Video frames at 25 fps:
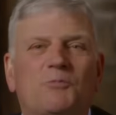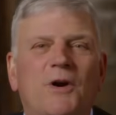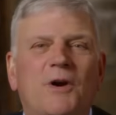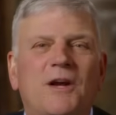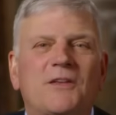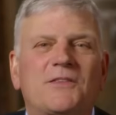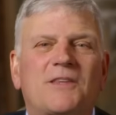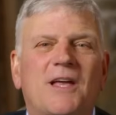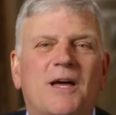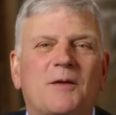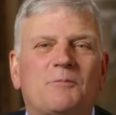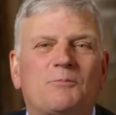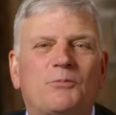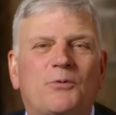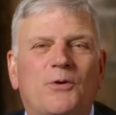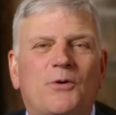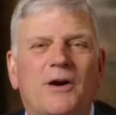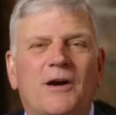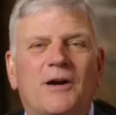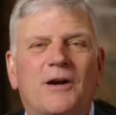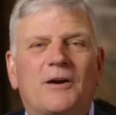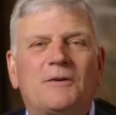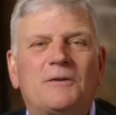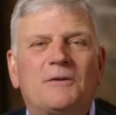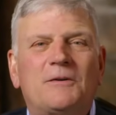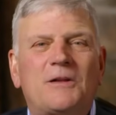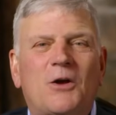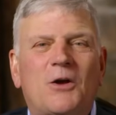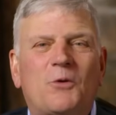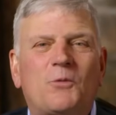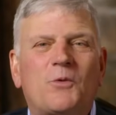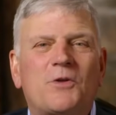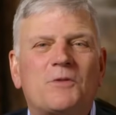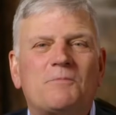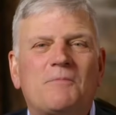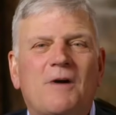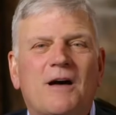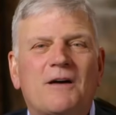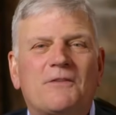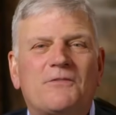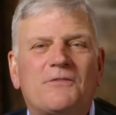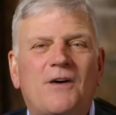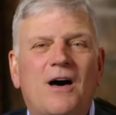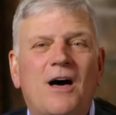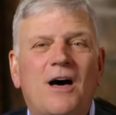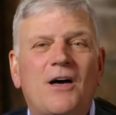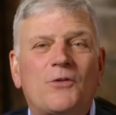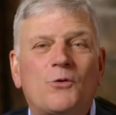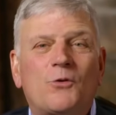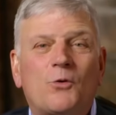prayed that prayer with my
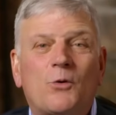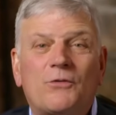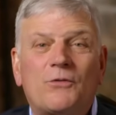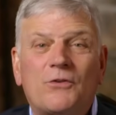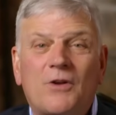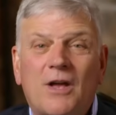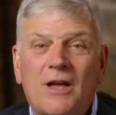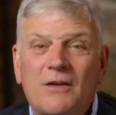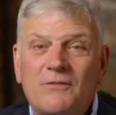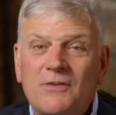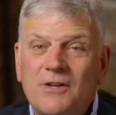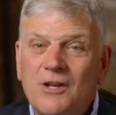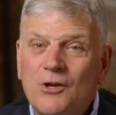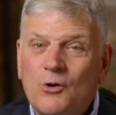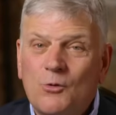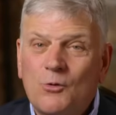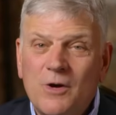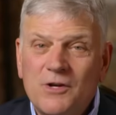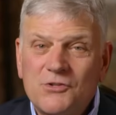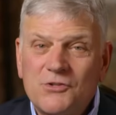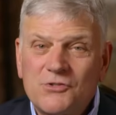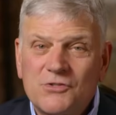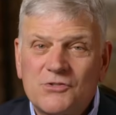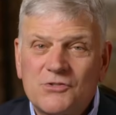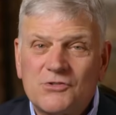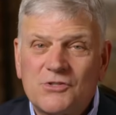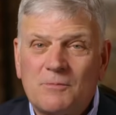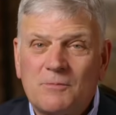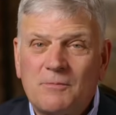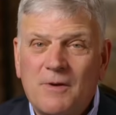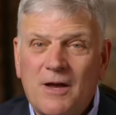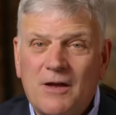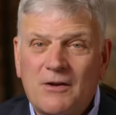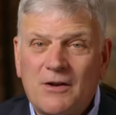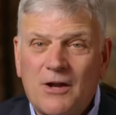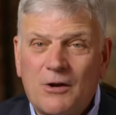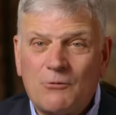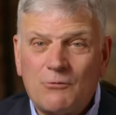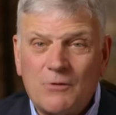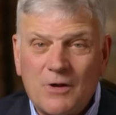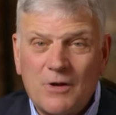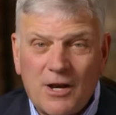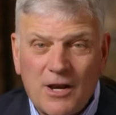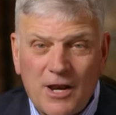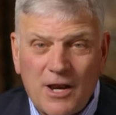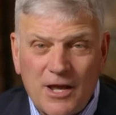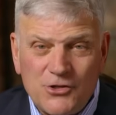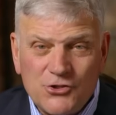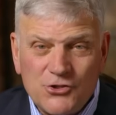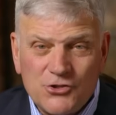father, or if you have any questions about a
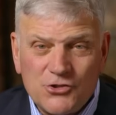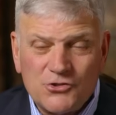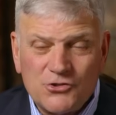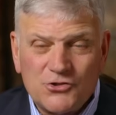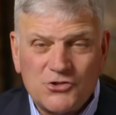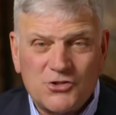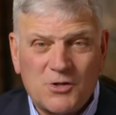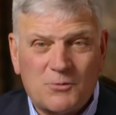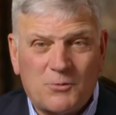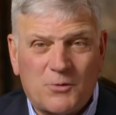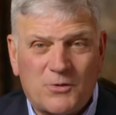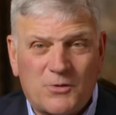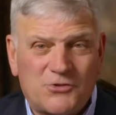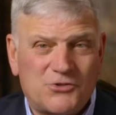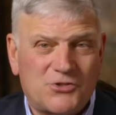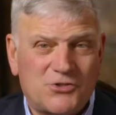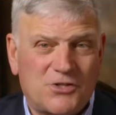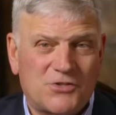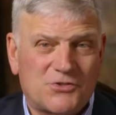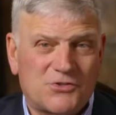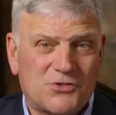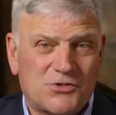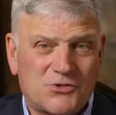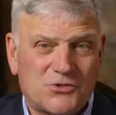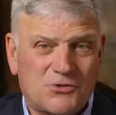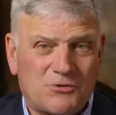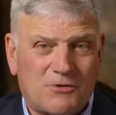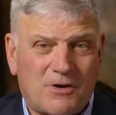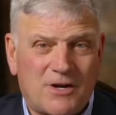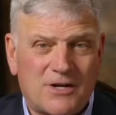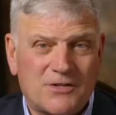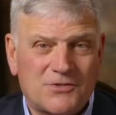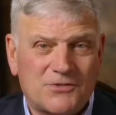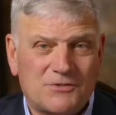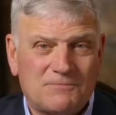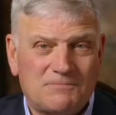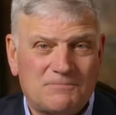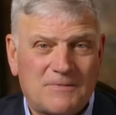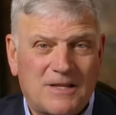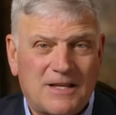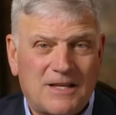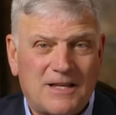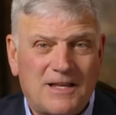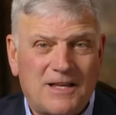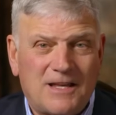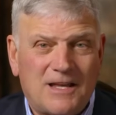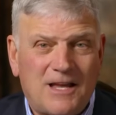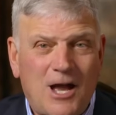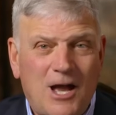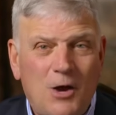relationship with Jesus Christ,
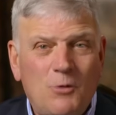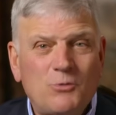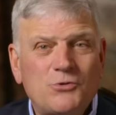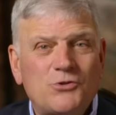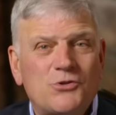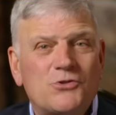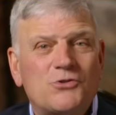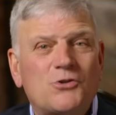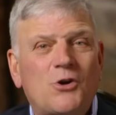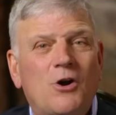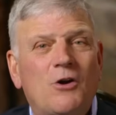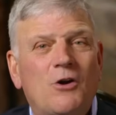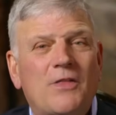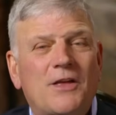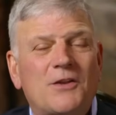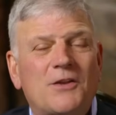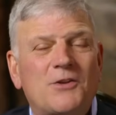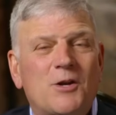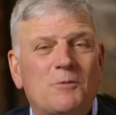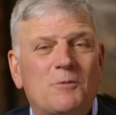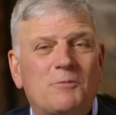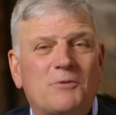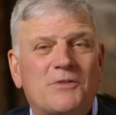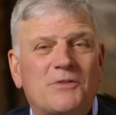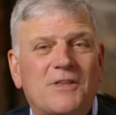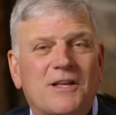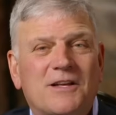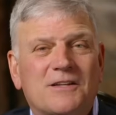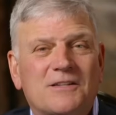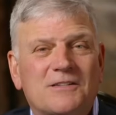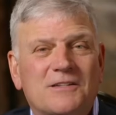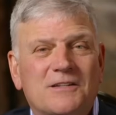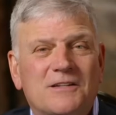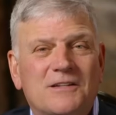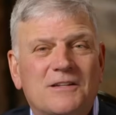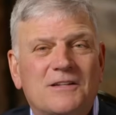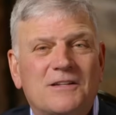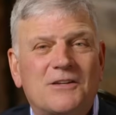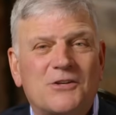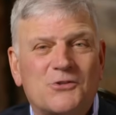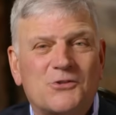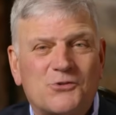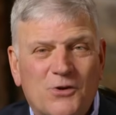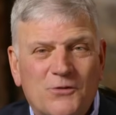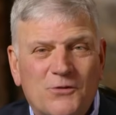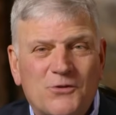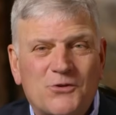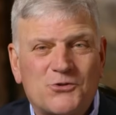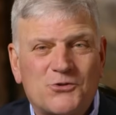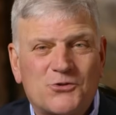I would just call that number that is
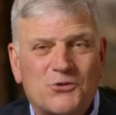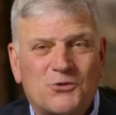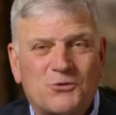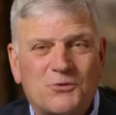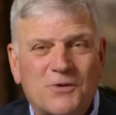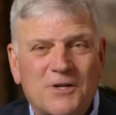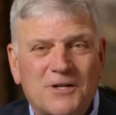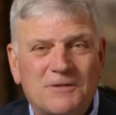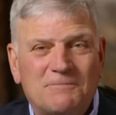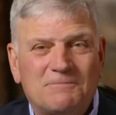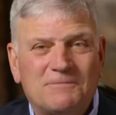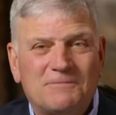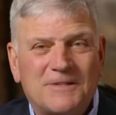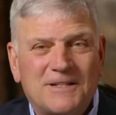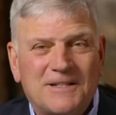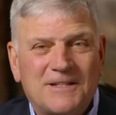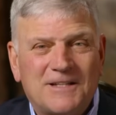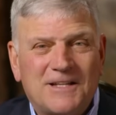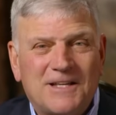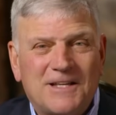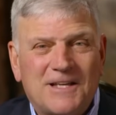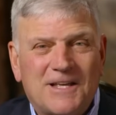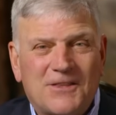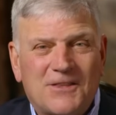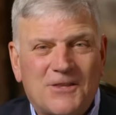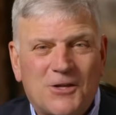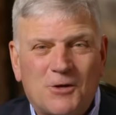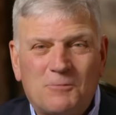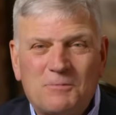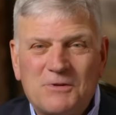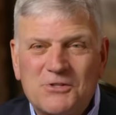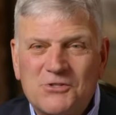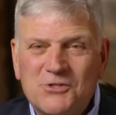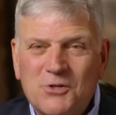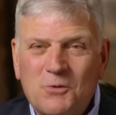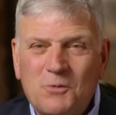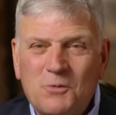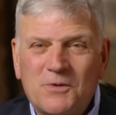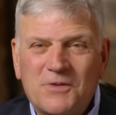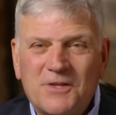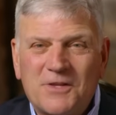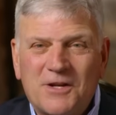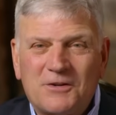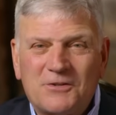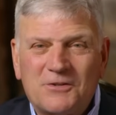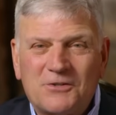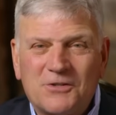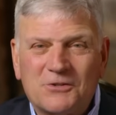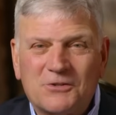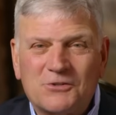on the screen. There'll be someone
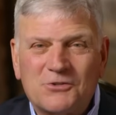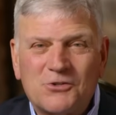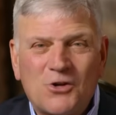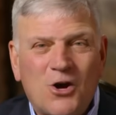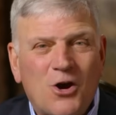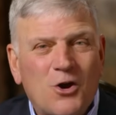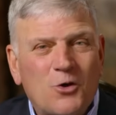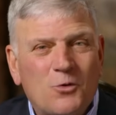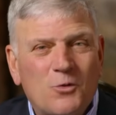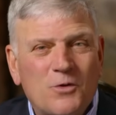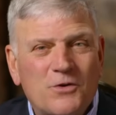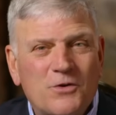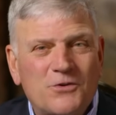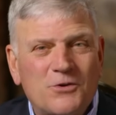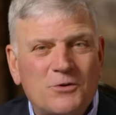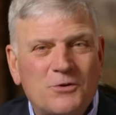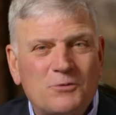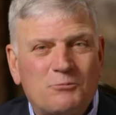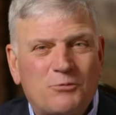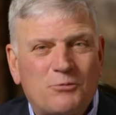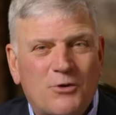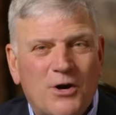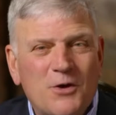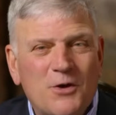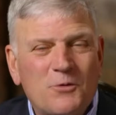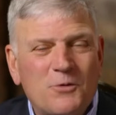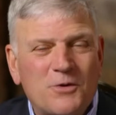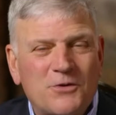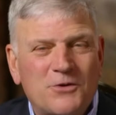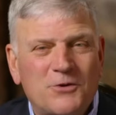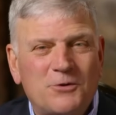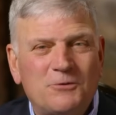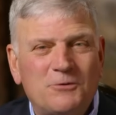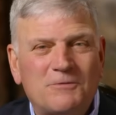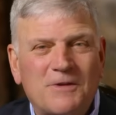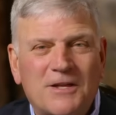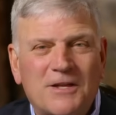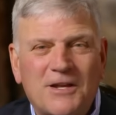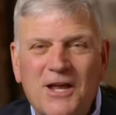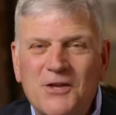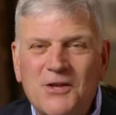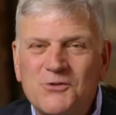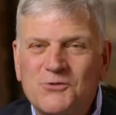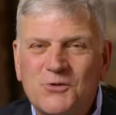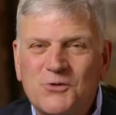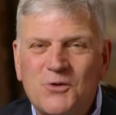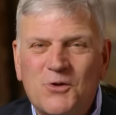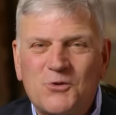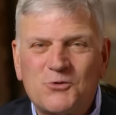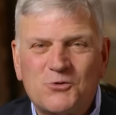there to talk with you, pray with you, and
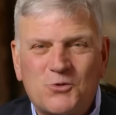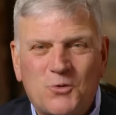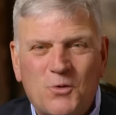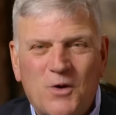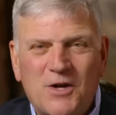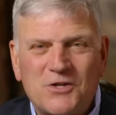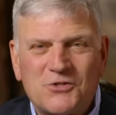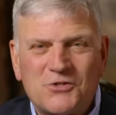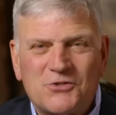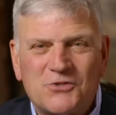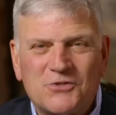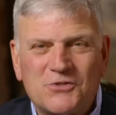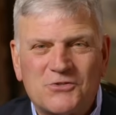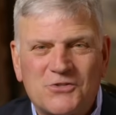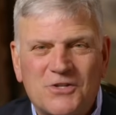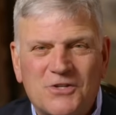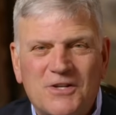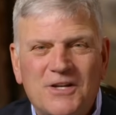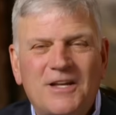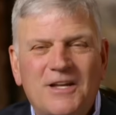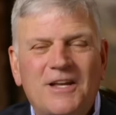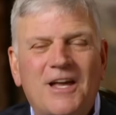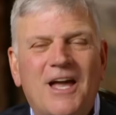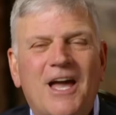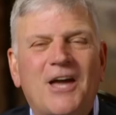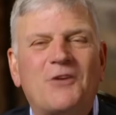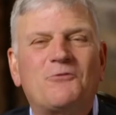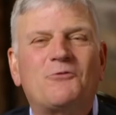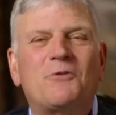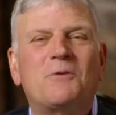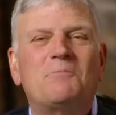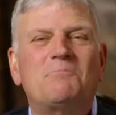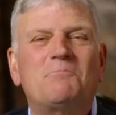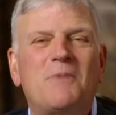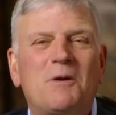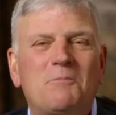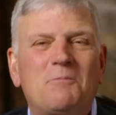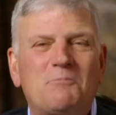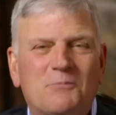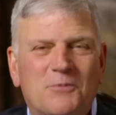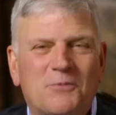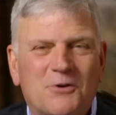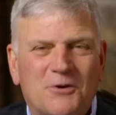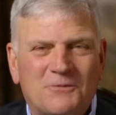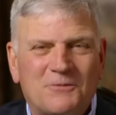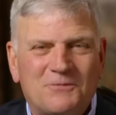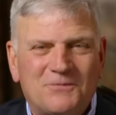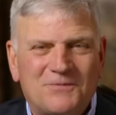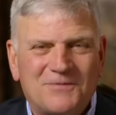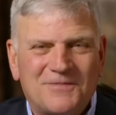answer those questions. And
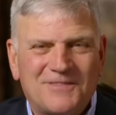remember,